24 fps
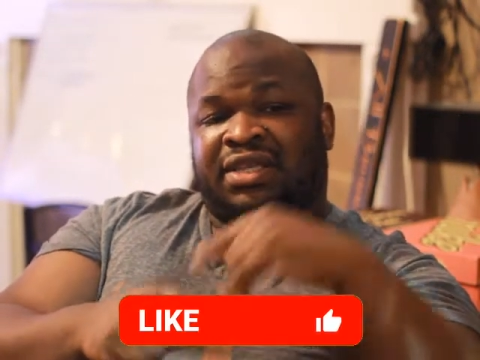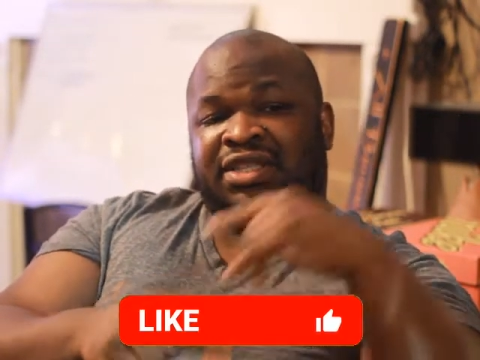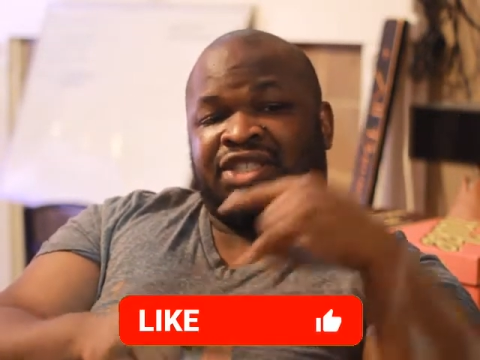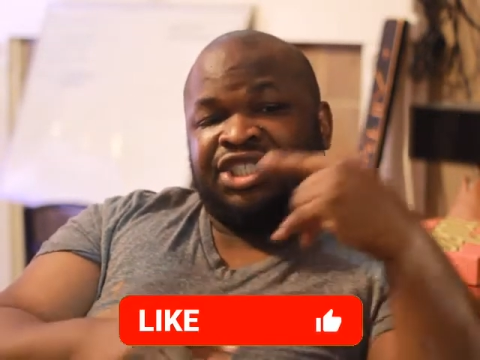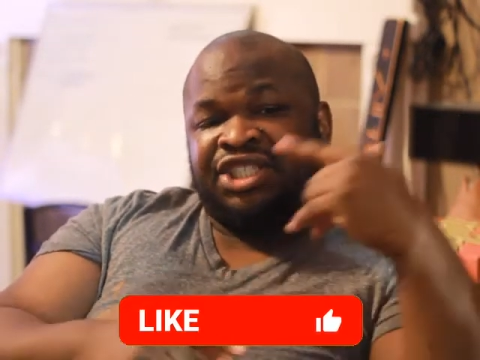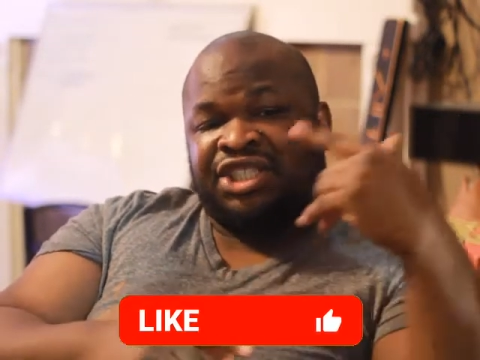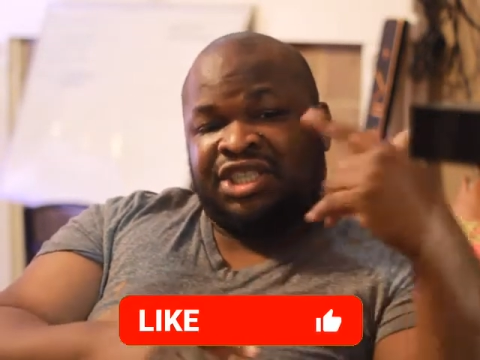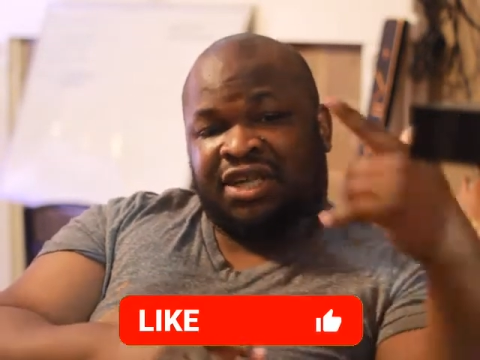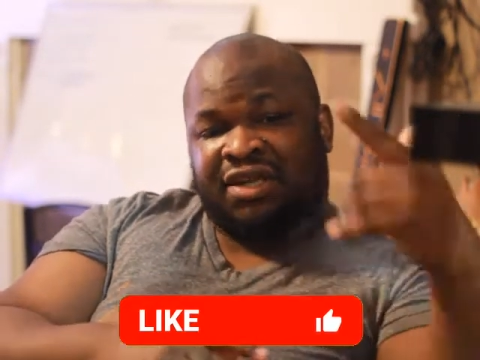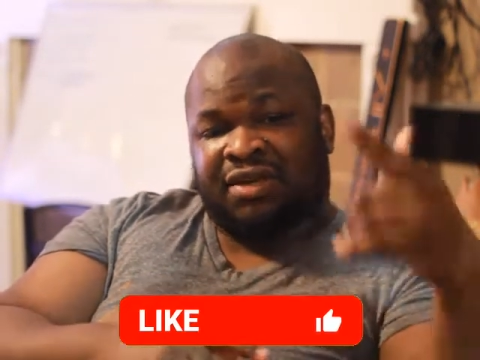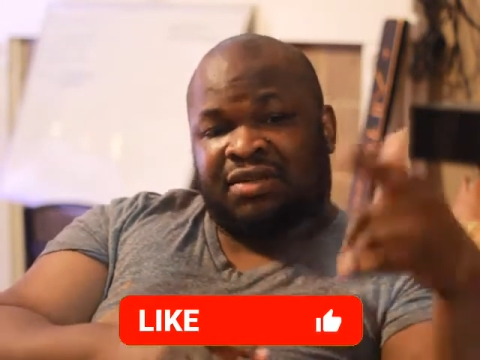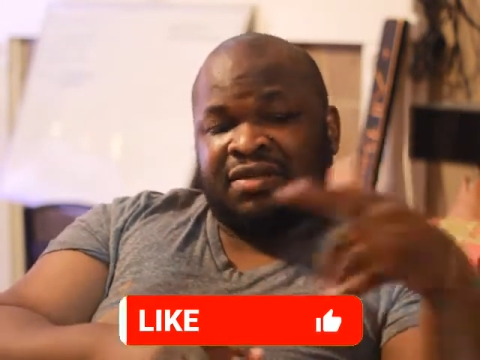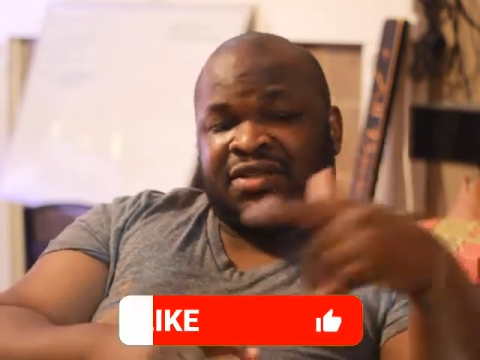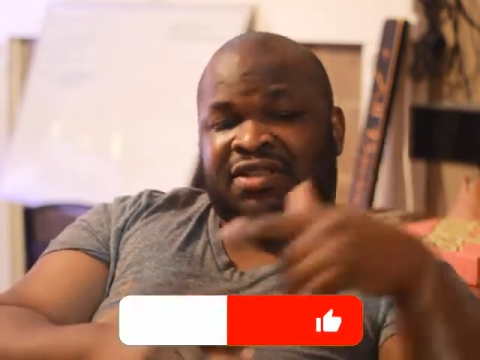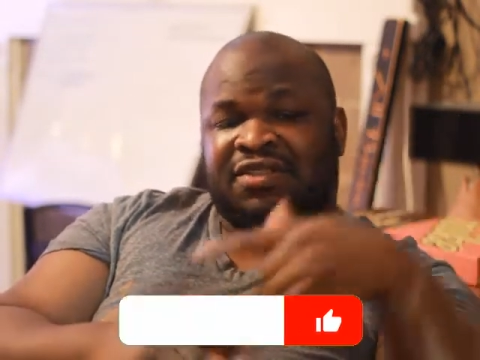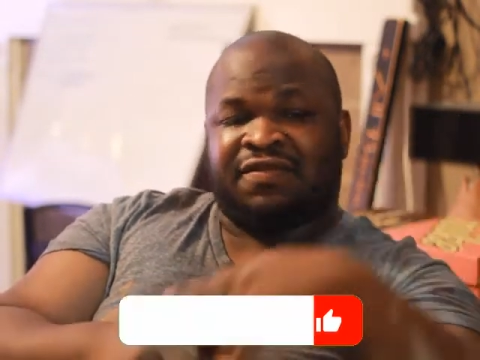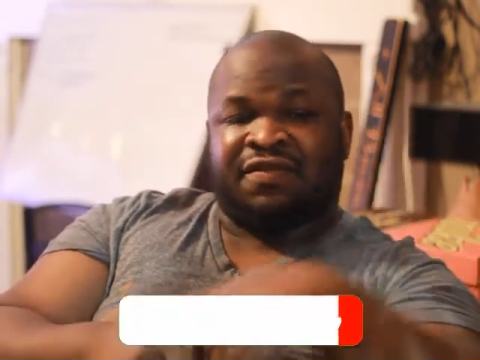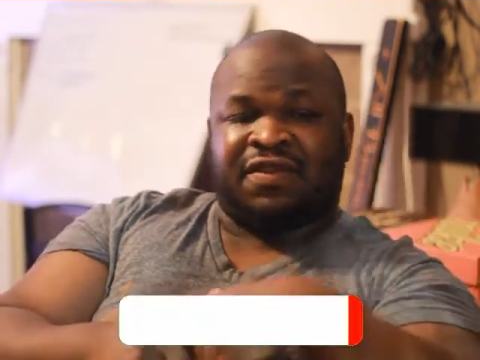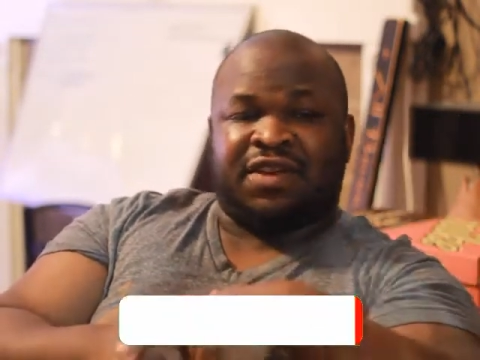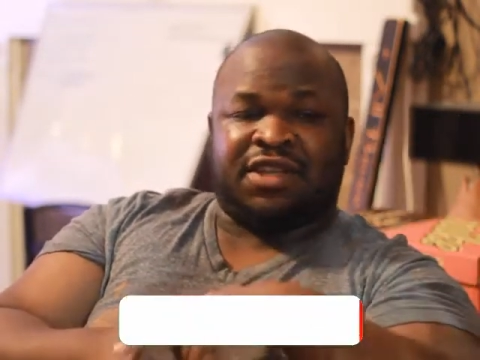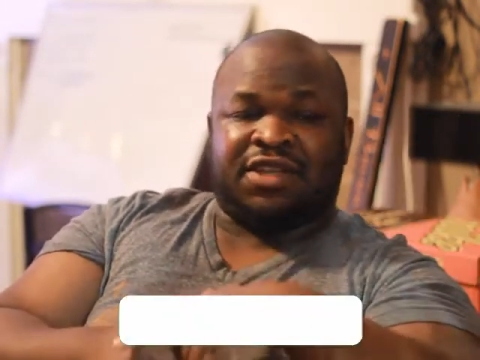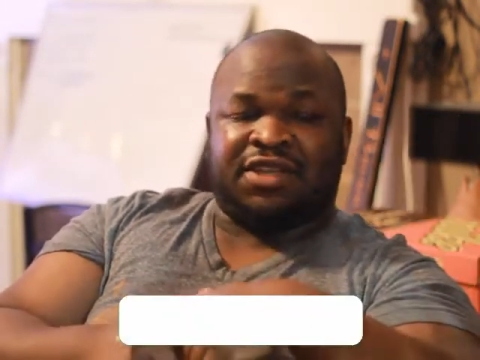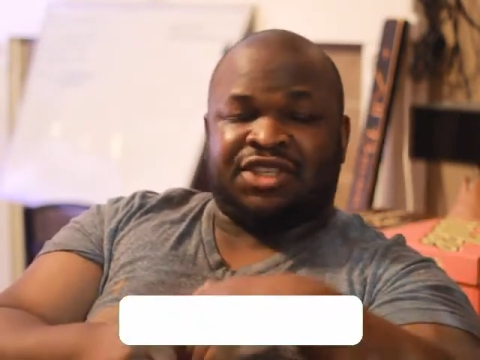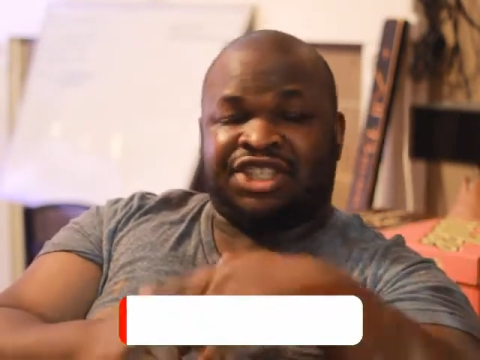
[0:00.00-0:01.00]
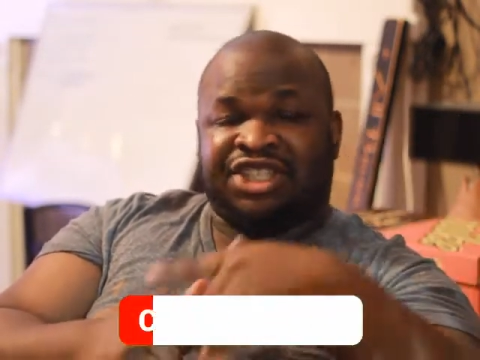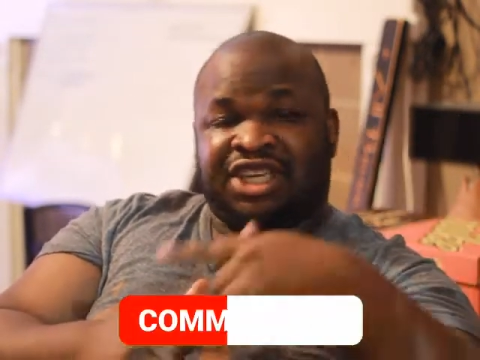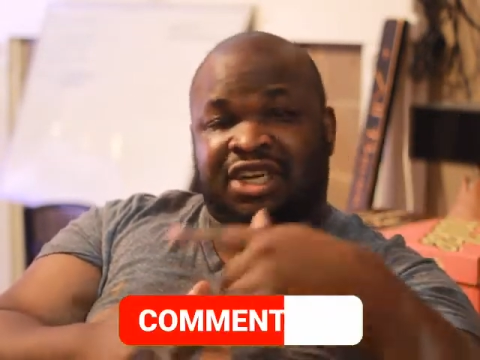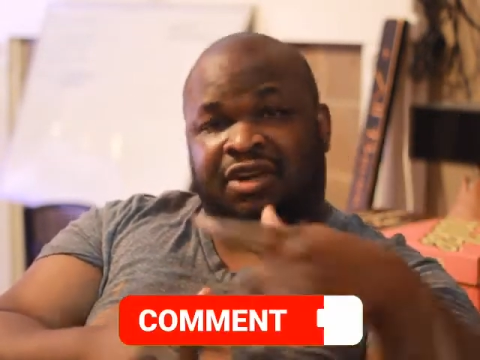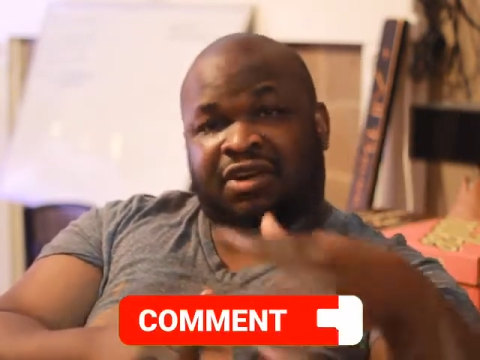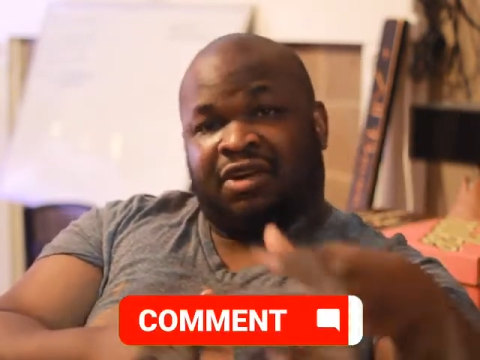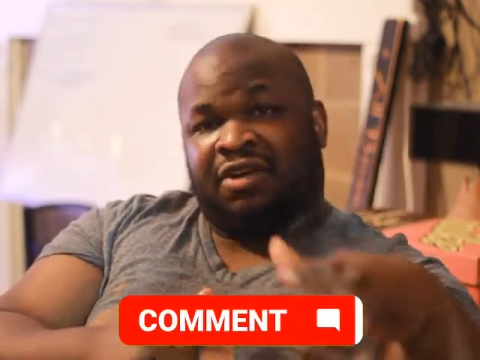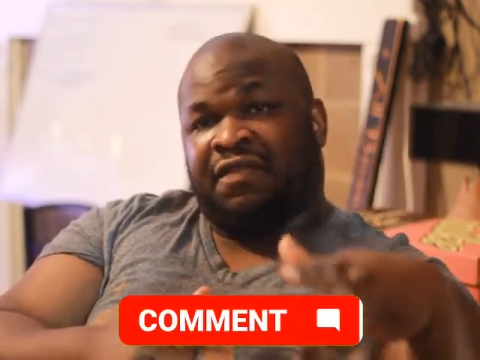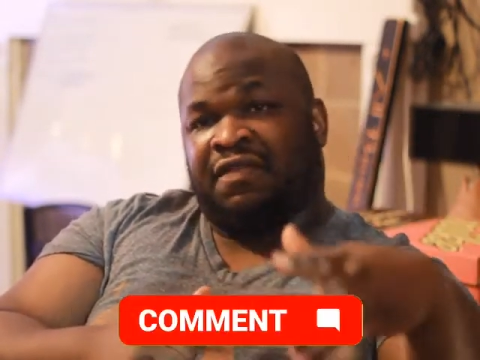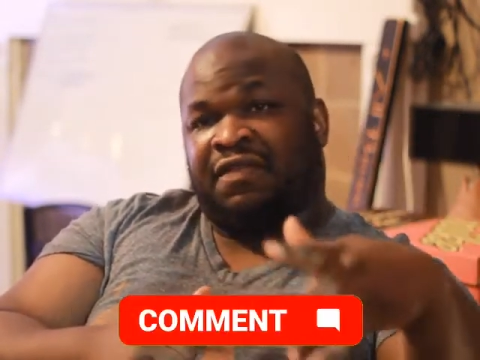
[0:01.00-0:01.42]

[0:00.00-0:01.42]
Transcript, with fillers: share this video, share our